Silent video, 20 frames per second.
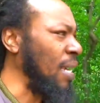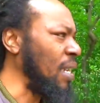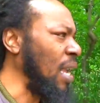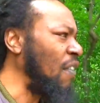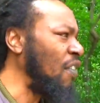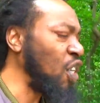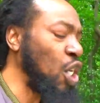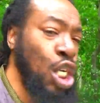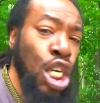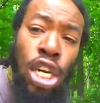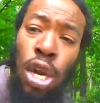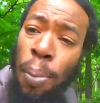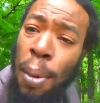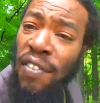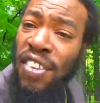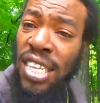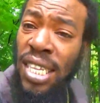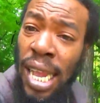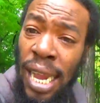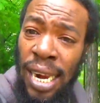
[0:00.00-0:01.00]
You have to clean up
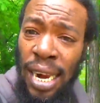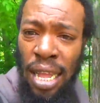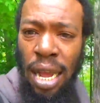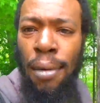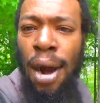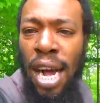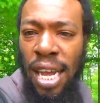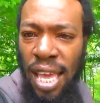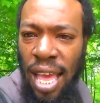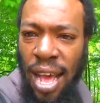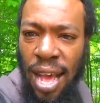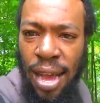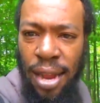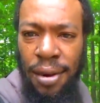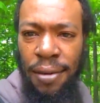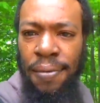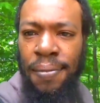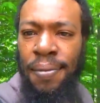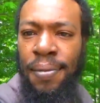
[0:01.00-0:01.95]
everything in your backyard.